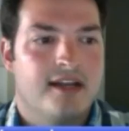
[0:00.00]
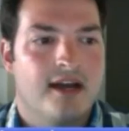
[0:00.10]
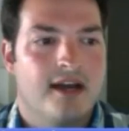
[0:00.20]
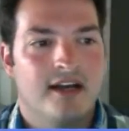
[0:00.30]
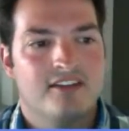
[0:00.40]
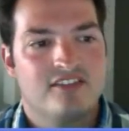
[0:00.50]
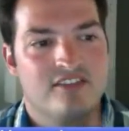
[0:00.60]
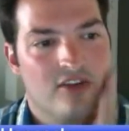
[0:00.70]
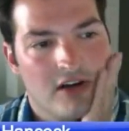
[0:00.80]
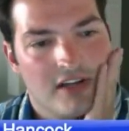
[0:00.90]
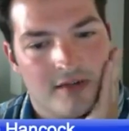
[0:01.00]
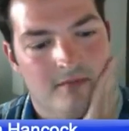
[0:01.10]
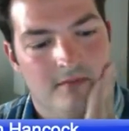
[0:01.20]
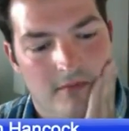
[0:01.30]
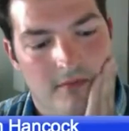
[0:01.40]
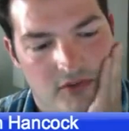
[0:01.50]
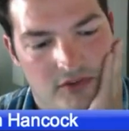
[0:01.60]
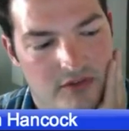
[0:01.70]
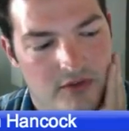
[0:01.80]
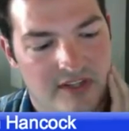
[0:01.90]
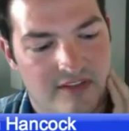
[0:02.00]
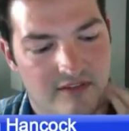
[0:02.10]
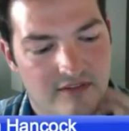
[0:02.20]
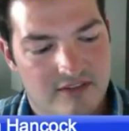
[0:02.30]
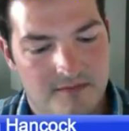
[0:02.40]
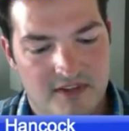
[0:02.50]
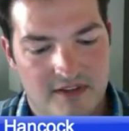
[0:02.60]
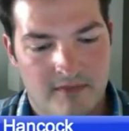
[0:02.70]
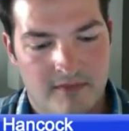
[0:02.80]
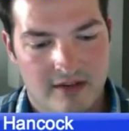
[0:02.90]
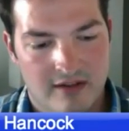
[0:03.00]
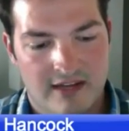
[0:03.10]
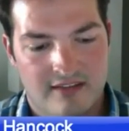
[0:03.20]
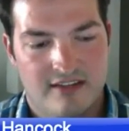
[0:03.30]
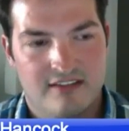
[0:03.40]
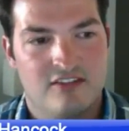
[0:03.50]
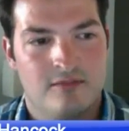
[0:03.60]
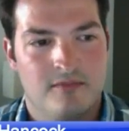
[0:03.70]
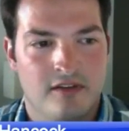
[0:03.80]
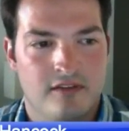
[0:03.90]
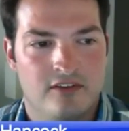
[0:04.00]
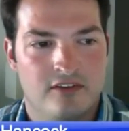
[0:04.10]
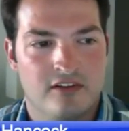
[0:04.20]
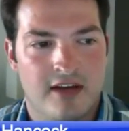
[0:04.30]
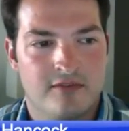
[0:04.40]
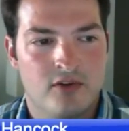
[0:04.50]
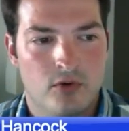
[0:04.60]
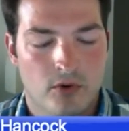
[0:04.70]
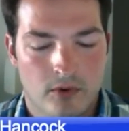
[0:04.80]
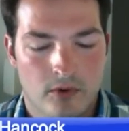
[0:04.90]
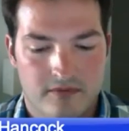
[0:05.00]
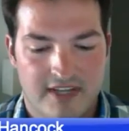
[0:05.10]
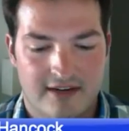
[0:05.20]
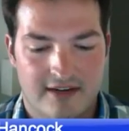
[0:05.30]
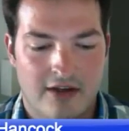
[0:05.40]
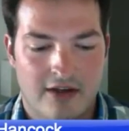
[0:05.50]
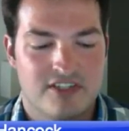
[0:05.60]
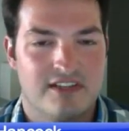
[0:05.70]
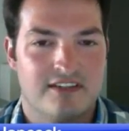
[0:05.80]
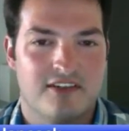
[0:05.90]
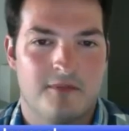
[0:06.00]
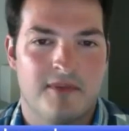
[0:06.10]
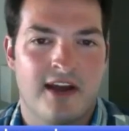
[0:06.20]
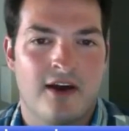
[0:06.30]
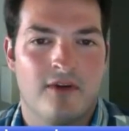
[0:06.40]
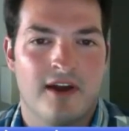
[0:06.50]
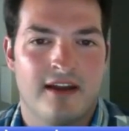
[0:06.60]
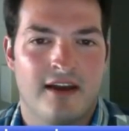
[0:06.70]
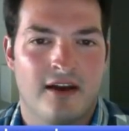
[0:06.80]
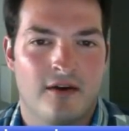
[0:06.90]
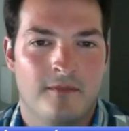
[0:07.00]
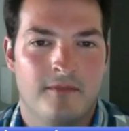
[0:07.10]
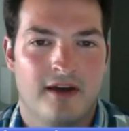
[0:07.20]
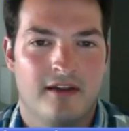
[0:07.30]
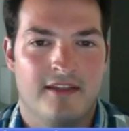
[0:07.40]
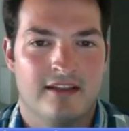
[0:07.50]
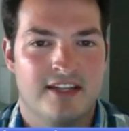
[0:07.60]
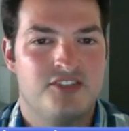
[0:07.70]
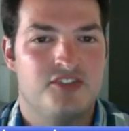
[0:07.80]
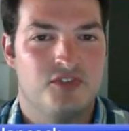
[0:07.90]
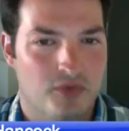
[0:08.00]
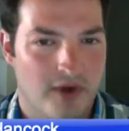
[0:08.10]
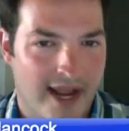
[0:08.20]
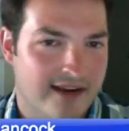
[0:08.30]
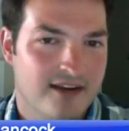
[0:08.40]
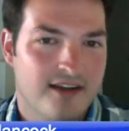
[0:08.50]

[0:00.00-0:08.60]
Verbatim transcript: I got started doing something that made a lot of sense to me. There's a lot of cool technology that's coming out right now about that lets you track